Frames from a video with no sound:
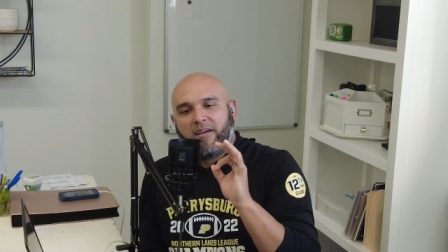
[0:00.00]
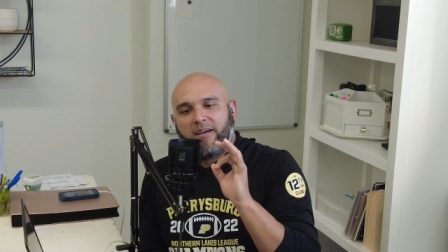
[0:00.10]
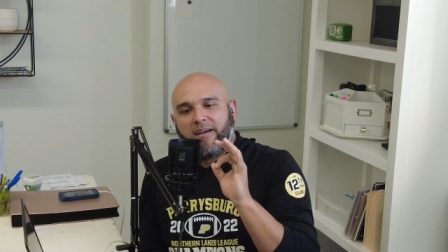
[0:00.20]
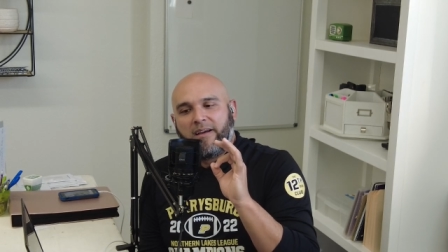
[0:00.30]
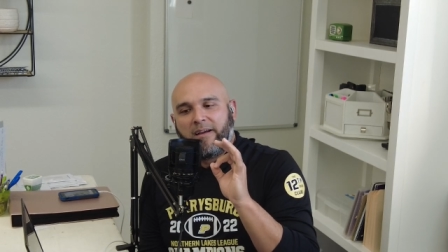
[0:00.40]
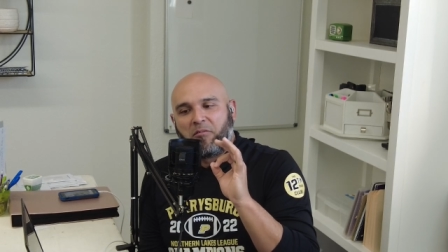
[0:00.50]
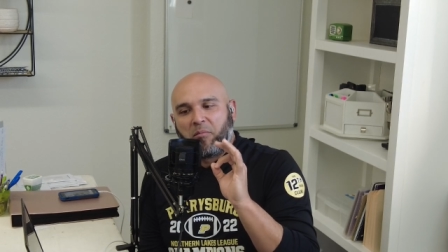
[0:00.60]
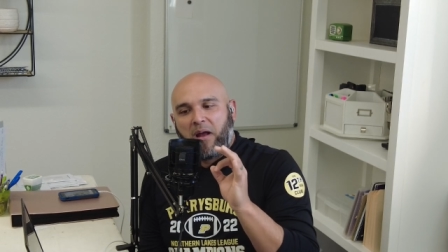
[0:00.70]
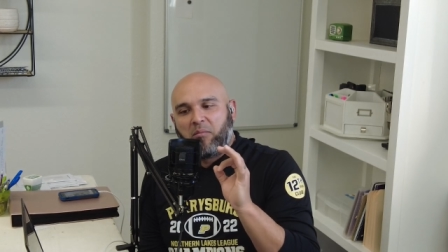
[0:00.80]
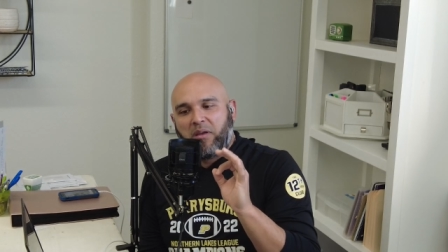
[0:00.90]
Uh,
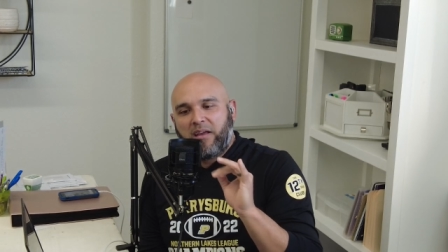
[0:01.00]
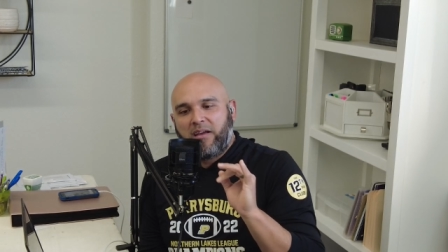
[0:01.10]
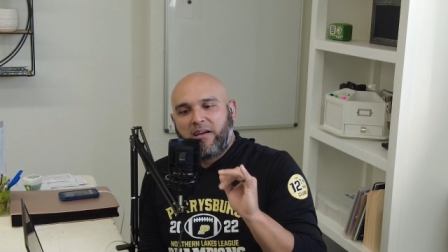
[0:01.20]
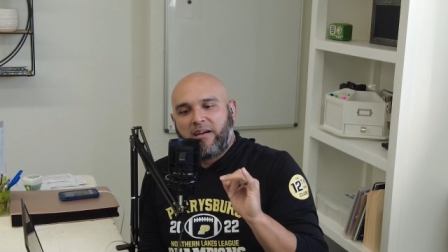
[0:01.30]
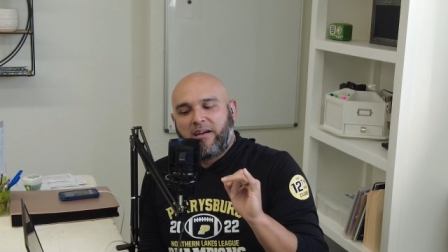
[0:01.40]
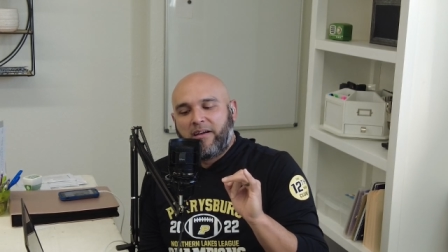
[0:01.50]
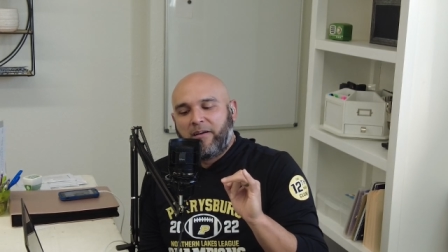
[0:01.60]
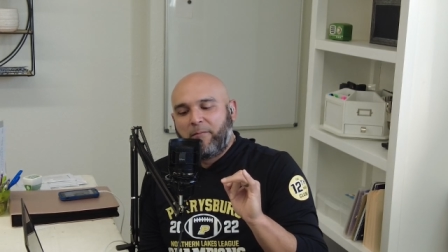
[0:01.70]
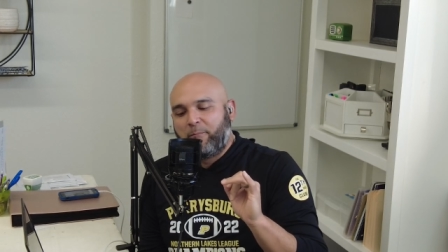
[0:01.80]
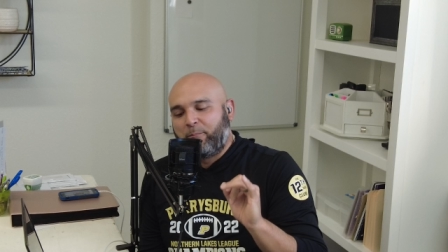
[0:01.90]
reminded me
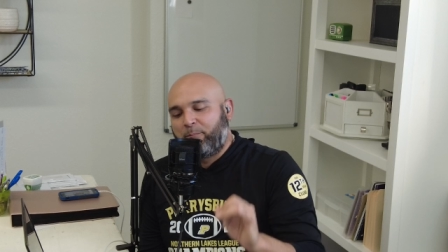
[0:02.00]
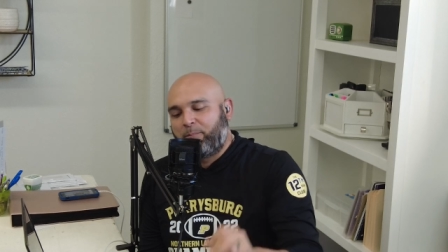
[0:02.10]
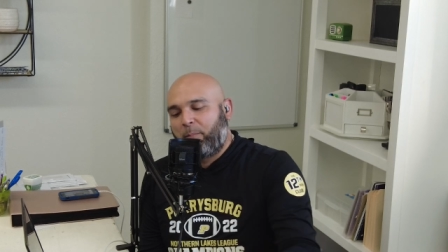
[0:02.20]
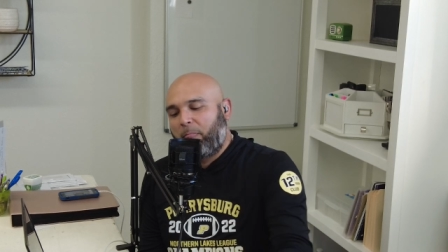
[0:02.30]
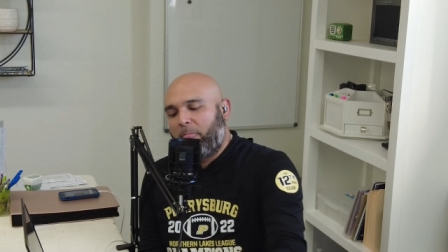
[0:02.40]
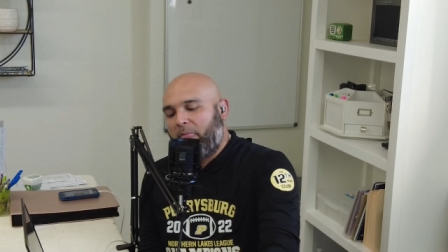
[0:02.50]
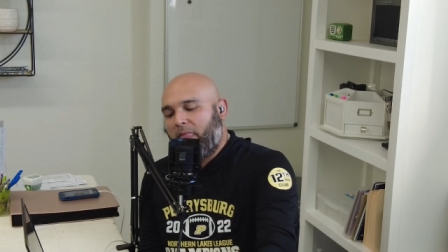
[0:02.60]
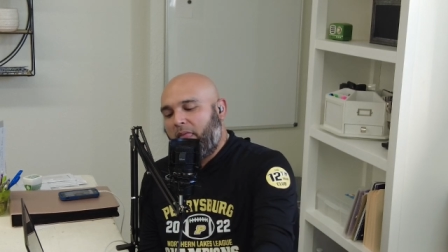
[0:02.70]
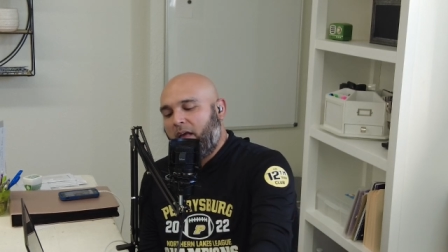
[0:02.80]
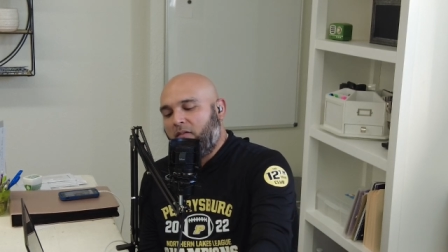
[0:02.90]
um,
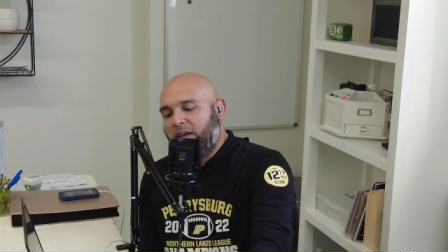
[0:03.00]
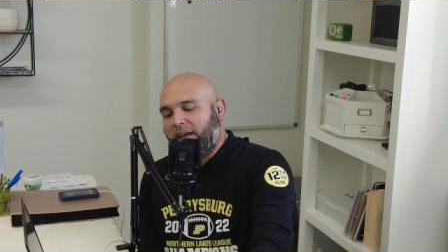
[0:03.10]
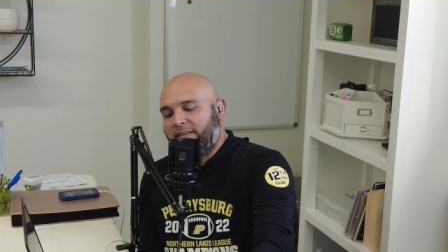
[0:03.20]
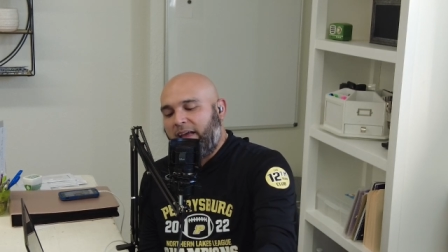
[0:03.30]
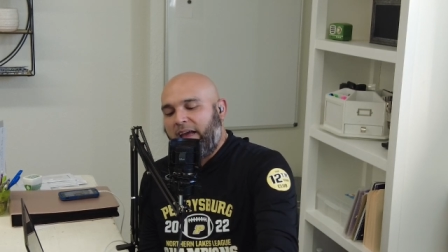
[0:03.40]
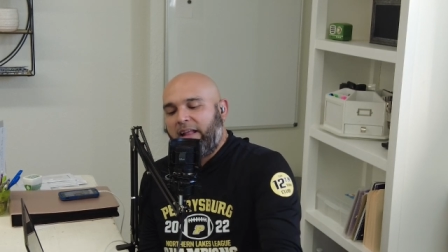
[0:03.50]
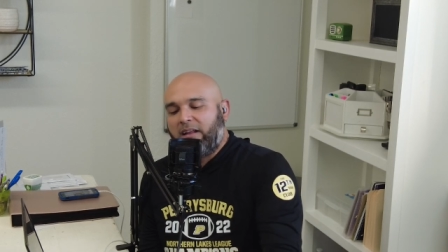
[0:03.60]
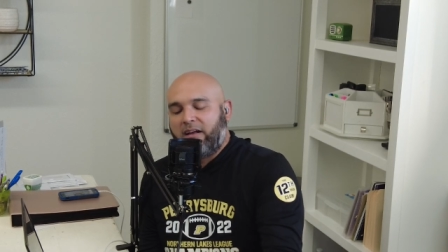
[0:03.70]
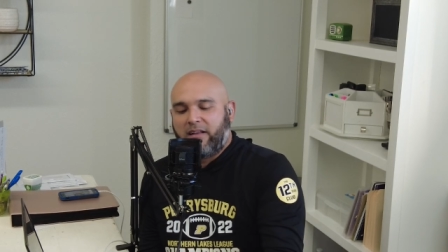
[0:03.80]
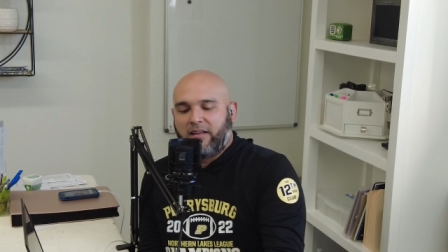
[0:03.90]
of the guest I had
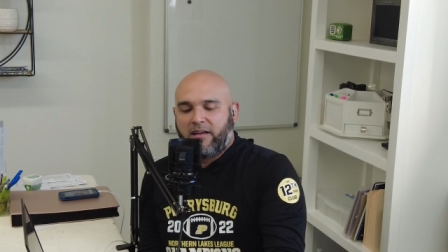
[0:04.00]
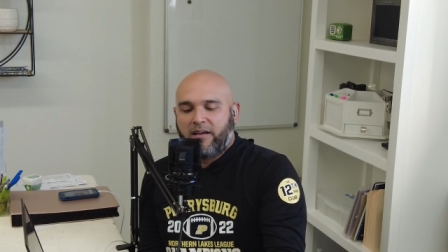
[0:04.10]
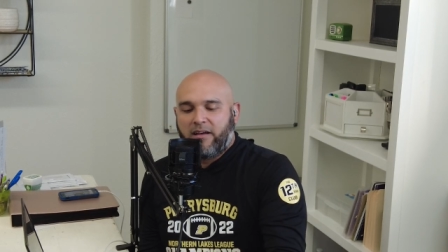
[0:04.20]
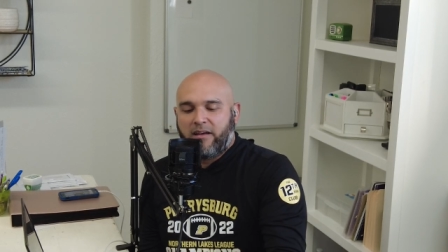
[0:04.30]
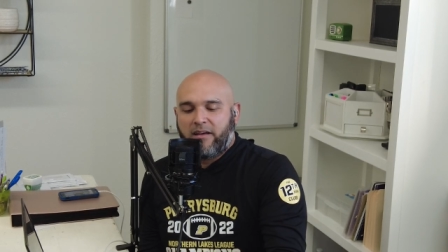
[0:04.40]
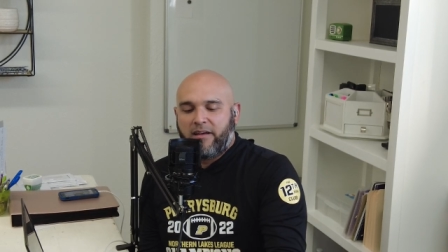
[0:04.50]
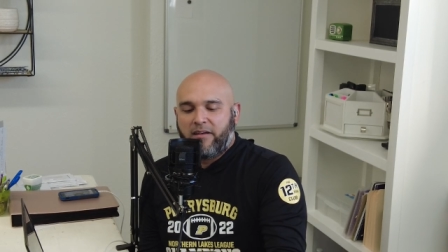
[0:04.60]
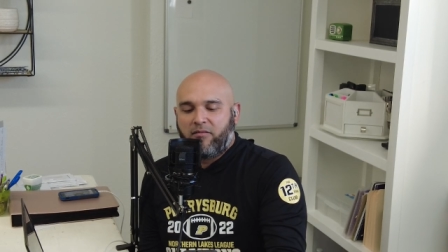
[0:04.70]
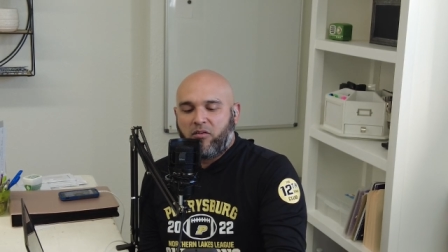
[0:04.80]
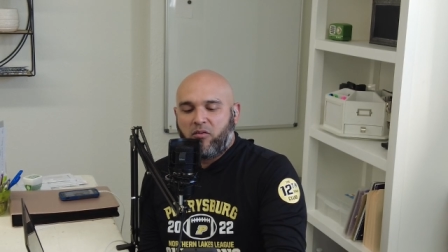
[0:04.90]
on uh,
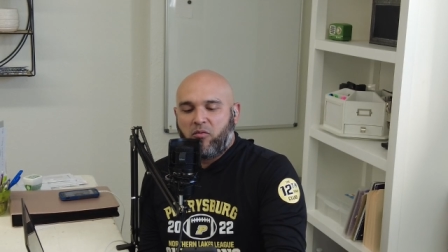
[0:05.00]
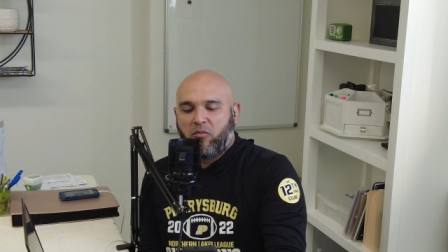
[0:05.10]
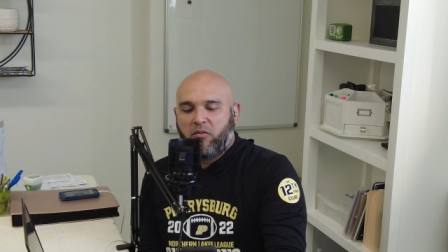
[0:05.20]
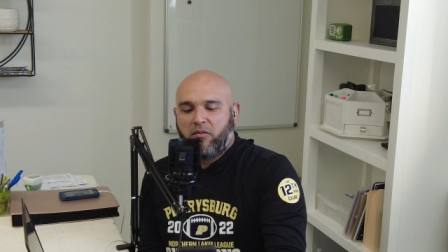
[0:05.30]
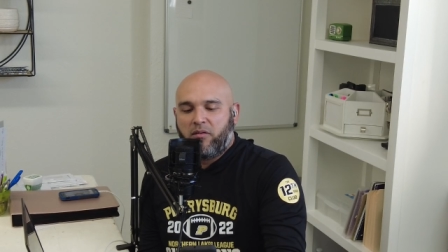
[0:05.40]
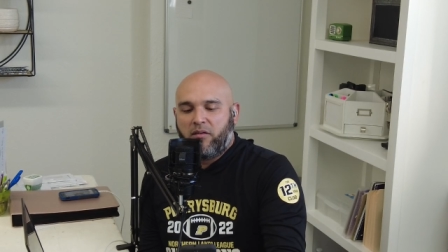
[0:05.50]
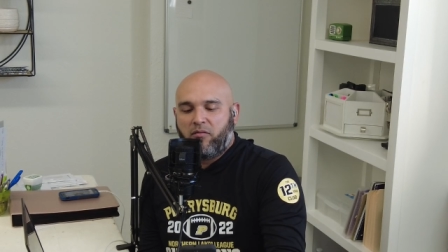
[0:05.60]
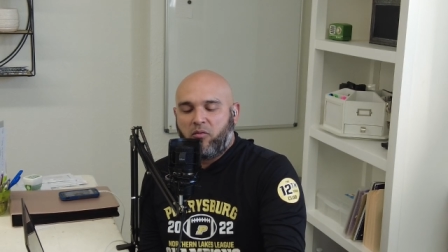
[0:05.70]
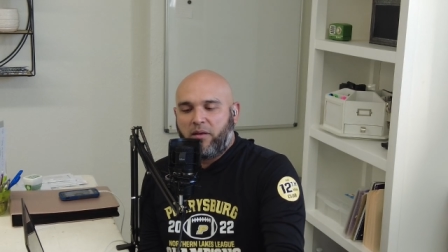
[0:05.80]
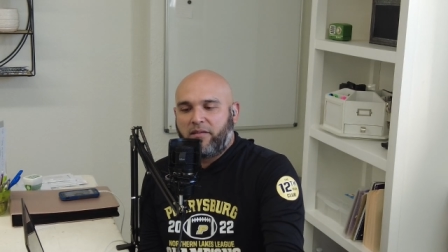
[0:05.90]
a few a
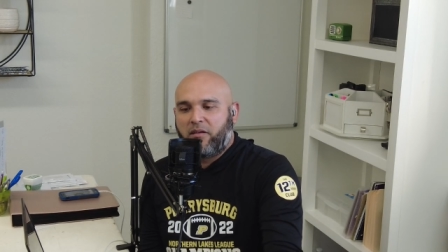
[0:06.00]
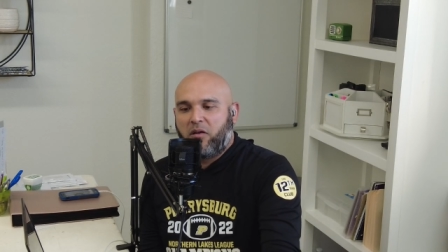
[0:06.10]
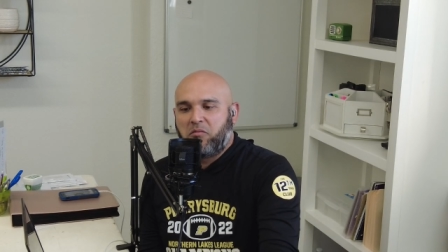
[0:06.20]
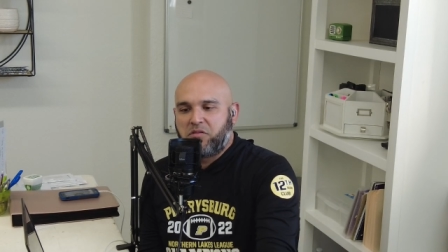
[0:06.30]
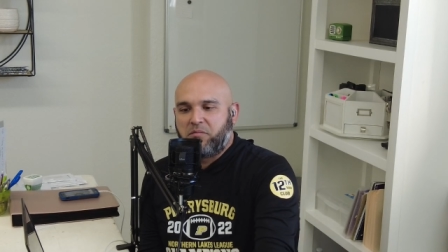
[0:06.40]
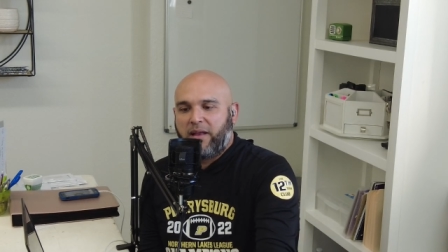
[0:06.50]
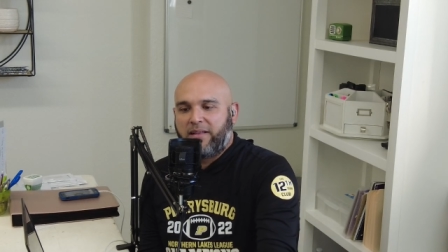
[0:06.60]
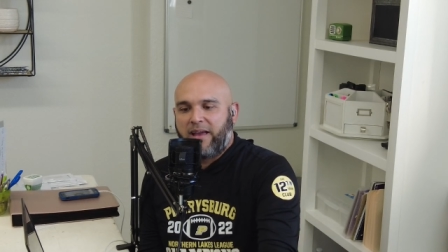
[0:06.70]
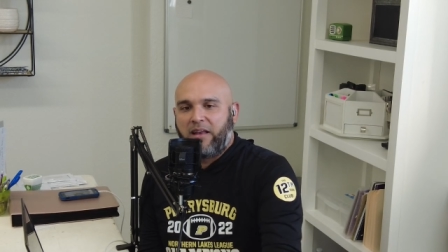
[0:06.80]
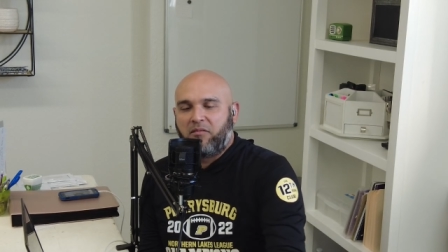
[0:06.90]
few weeks ago. She
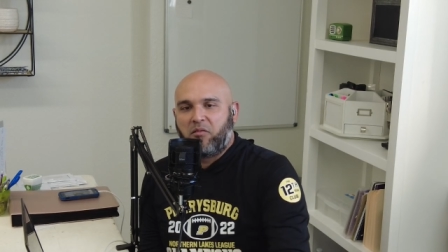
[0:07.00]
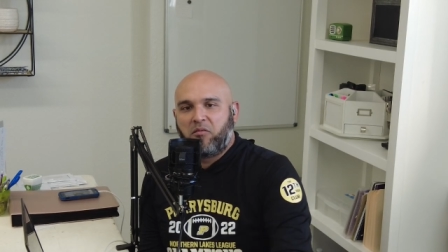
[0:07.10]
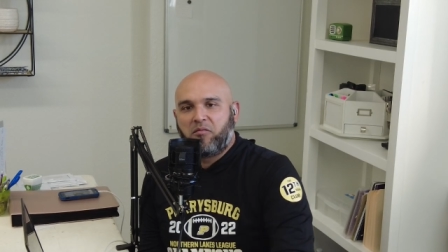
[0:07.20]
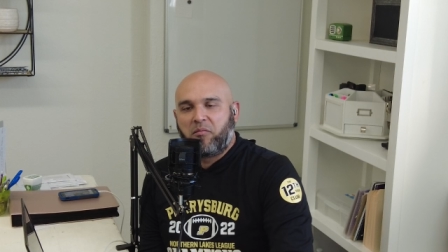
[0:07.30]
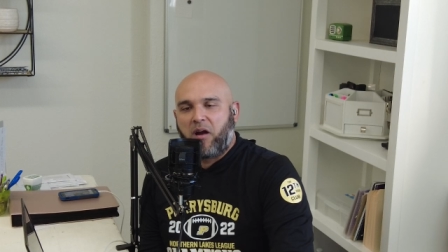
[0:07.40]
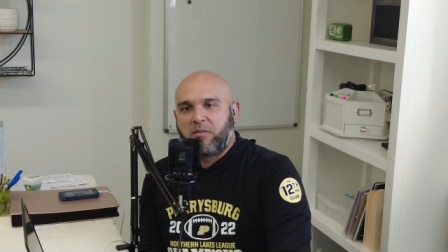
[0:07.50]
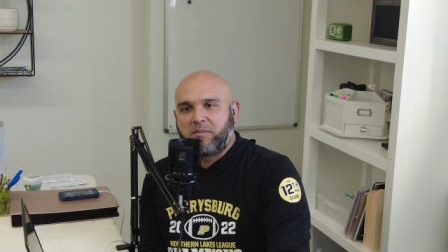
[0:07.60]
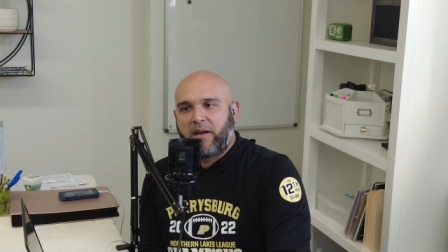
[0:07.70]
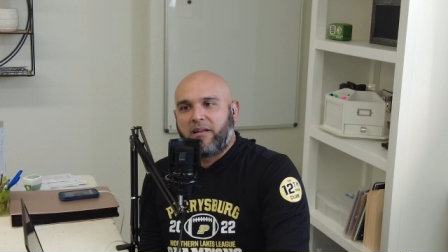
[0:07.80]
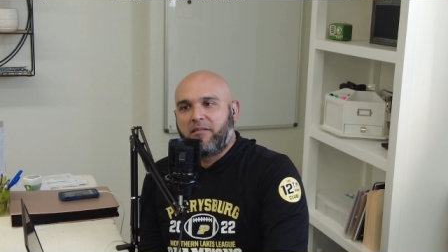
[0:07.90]
made tiny food from
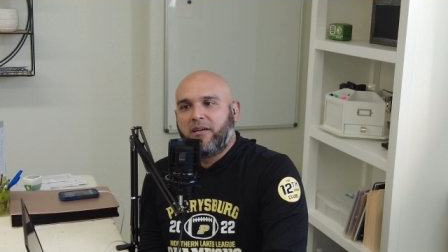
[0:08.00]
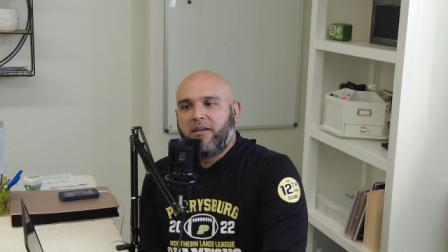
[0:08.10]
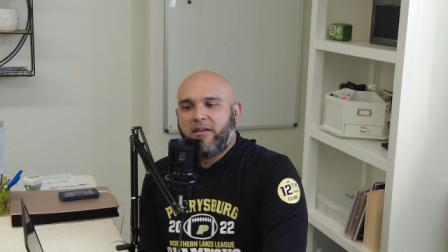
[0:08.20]
Carpets by Otto.